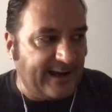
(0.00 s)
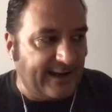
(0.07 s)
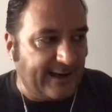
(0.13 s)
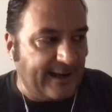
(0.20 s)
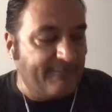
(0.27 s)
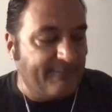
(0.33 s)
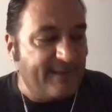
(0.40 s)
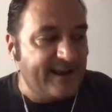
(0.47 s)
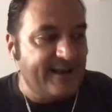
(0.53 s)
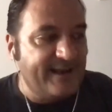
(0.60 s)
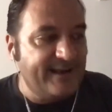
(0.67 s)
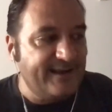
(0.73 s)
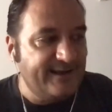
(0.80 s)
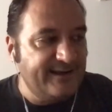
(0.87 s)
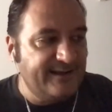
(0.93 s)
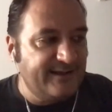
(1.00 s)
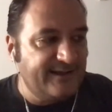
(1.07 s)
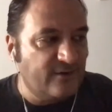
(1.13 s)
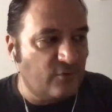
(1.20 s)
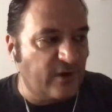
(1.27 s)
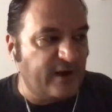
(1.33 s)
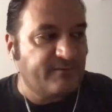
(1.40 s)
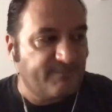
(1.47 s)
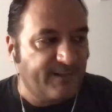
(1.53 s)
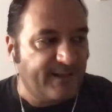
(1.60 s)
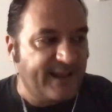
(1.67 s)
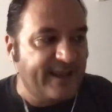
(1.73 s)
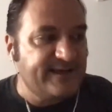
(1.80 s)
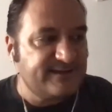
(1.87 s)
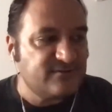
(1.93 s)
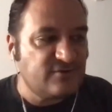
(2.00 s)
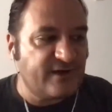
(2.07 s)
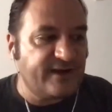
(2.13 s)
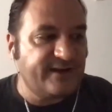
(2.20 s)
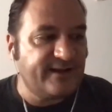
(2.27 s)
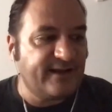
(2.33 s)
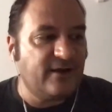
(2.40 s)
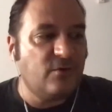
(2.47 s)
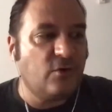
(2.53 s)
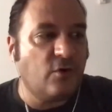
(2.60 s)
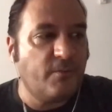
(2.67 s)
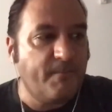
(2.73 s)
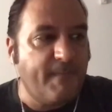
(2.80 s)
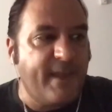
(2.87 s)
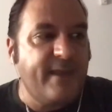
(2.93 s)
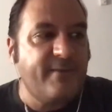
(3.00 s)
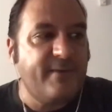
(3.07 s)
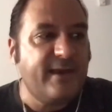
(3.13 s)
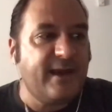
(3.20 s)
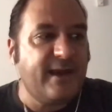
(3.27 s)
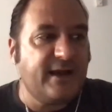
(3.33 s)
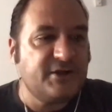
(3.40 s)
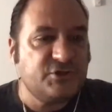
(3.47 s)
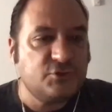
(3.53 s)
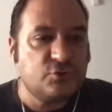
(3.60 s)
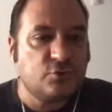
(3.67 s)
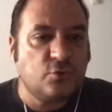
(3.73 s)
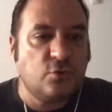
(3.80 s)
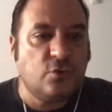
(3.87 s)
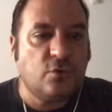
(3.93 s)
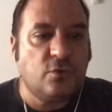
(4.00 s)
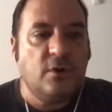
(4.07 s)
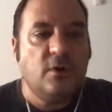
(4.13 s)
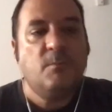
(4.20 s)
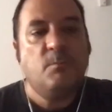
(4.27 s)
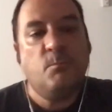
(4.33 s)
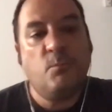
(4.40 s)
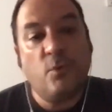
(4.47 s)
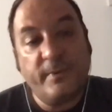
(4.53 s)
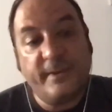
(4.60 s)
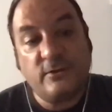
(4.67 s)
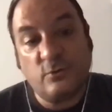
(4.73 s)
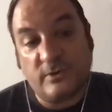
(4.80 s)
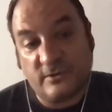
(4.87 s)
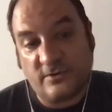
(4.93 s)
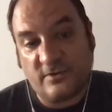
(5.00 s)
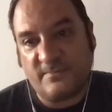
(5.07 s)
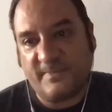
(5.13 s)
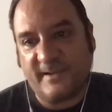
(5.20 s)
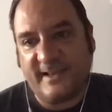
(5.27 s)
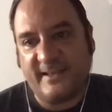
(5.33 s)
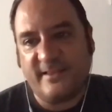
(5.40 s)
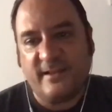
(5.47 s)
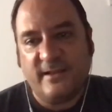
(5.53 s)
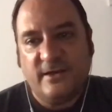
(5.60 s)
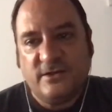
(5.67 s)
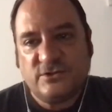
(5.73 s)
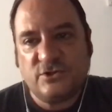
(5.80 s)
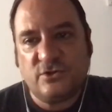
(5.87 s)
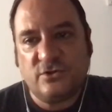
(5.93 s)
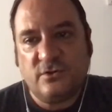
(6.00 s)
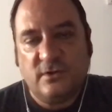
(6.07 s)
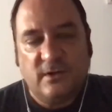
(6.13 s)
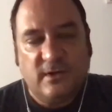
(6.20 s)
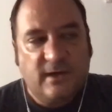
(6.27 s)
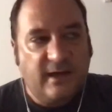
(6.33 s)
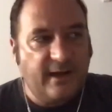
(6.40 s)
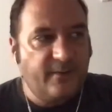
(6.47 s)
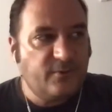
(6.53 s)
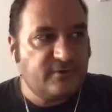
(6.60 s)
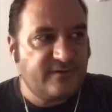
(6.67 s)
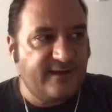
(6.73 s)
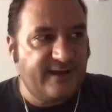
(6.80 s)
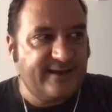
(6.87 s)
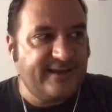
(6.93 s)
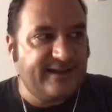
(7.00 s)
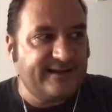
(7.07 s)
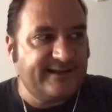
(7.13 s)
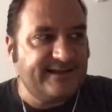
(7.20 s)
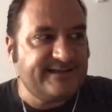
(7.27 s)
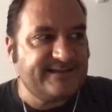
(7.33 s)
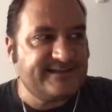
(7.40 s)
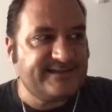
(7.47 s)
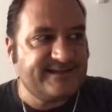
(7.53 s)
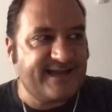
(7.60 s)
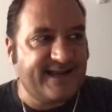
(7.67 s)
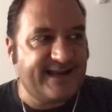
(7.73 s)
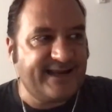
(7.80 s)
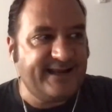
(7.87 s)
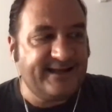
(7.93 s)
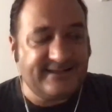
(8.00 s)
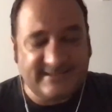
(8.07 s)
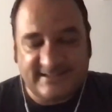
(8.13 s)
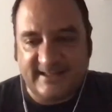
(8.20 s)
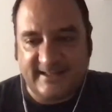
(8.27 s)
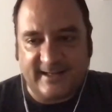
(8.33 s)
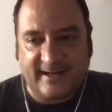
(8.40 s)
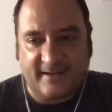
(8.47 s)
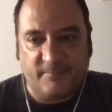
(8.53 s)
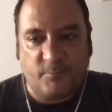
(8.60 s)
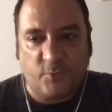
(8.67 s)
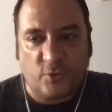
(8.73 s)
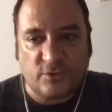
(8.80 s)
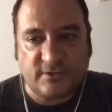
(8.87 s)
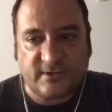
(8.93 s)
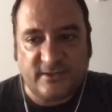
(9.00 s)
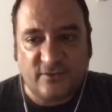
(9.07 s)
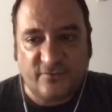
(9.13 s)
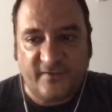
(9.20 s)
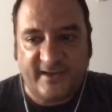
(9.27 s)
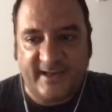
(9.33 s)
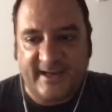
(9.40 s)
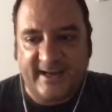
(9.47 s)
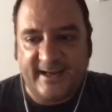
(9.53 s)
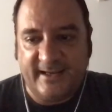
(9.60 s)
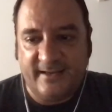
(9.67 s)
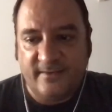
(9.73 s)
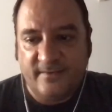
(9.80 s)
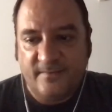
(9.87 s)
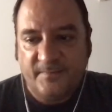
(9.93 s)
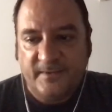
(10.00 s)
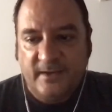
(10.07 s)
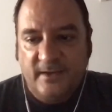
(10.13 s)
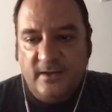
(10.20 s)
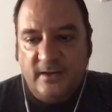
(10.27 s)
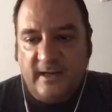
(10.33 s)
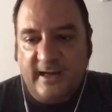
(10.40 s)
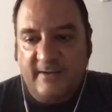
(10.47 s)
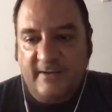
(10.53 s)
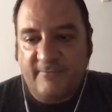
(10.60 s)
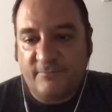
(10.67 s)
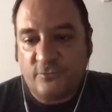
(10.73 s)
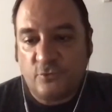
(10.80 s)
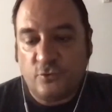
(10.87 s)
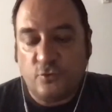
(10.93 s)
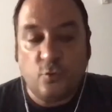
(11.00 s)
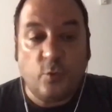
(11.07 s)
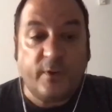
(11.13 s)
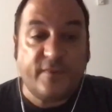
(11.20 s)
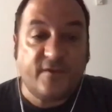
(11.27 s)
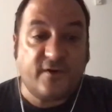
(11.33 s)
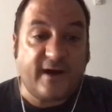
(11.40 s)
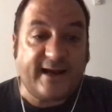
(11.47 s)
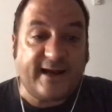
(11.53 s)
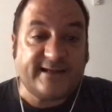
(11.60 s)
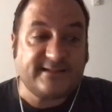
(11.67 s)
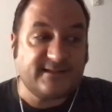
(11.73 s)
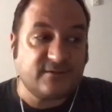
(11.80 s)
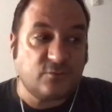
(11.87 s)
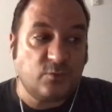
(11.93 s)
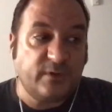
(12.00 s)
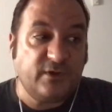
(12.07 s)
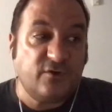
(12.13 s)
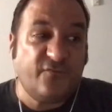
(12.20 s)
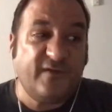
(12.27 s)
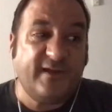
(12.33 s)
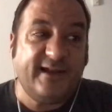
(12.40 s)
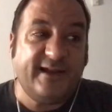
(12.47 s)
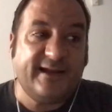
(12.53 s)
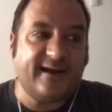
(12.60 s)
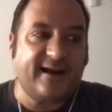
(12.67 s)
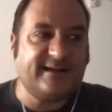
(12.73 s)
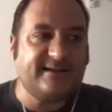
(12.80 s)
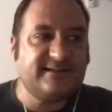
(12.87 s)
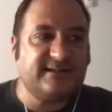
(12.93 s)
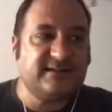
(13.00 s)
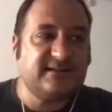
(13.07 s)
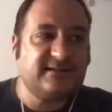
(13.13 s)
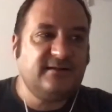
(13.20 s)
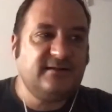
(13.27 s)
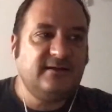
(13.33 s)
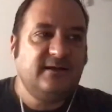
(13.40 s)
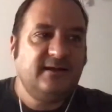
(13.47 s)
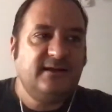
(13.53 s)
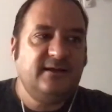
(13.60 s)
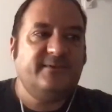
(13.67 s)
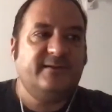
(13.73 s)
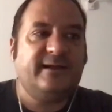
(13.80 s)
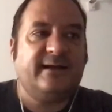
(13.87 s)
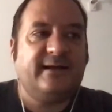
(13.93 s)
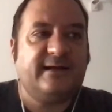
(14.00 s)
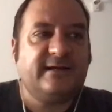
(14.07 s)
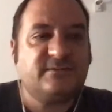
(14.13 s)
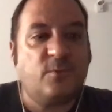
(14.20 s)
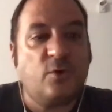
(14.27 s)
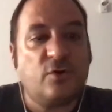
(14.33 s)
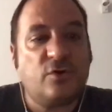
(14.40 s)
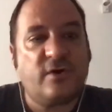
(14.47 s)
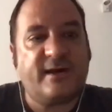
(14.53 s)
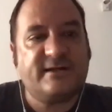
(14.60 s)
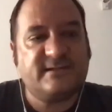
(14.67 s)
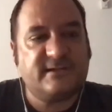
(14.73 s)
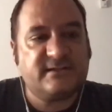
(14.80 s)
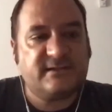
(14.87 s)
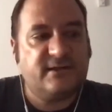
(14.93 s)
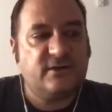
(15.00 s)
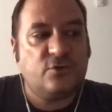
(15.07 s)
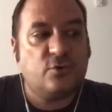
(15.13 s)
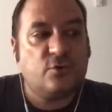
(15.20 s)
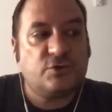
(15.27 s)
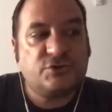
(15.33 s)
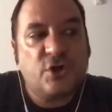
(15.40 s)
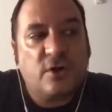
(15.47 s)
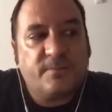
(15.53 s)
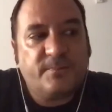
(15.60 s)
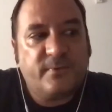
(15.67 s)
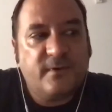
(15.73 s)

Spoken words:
am I in the right place right now? Or maybe I should go moving to another place. So I would say that these checkings that are important of Ikigai have to do with crisis. When you feel in crisis, even a small crisis in your job,